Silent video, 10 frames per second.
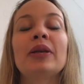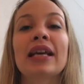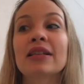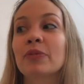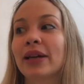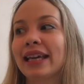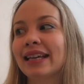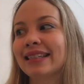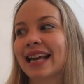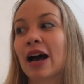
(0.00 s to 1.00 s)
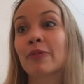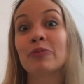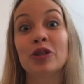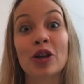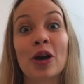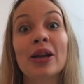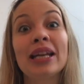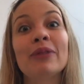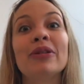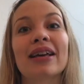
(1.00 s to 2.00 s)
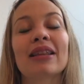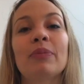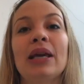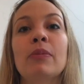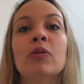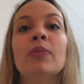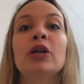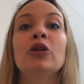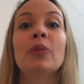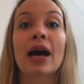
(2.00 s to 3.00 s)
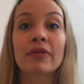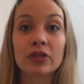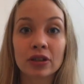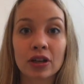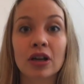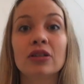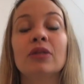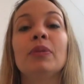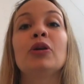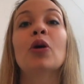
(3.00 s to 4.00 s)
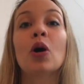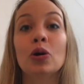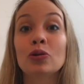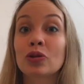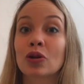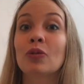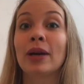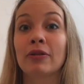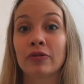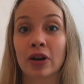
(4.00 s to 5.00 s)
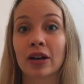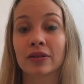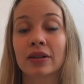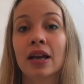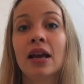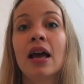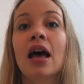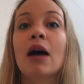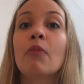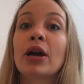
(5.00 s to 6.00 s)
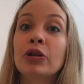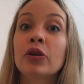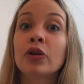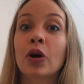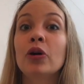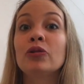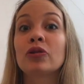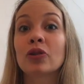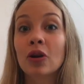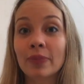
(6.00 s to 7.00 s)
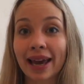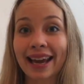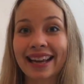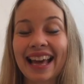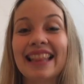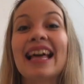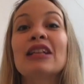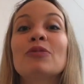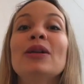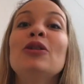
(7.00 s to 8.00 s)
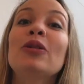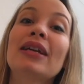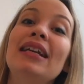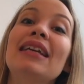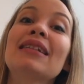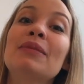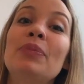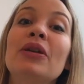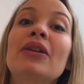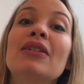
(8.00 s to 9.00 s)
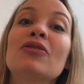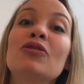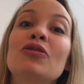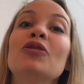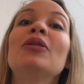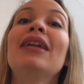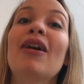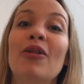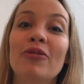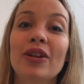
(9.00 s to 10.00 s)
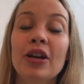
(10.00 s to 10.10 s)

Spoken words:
Yes, we're here to help journey with other people, but you have to learn to be your own soulmate first. And when you're your own soulmate, that's when you can experience true love.